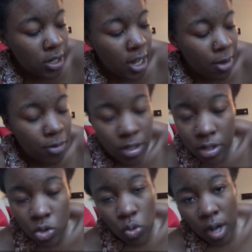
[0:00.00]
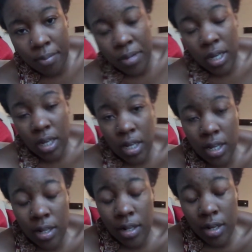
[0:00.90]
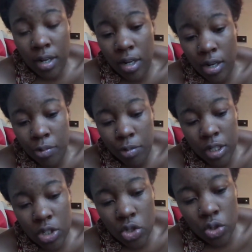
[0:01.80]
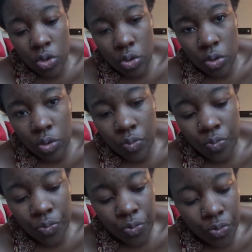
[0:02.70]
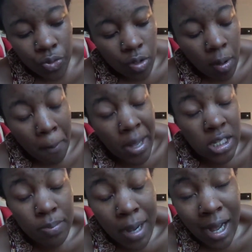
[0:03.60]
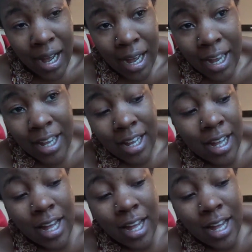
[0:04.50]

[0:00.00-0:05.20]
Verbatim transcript: today. Went to the swap meet. Um, went to Best Buy.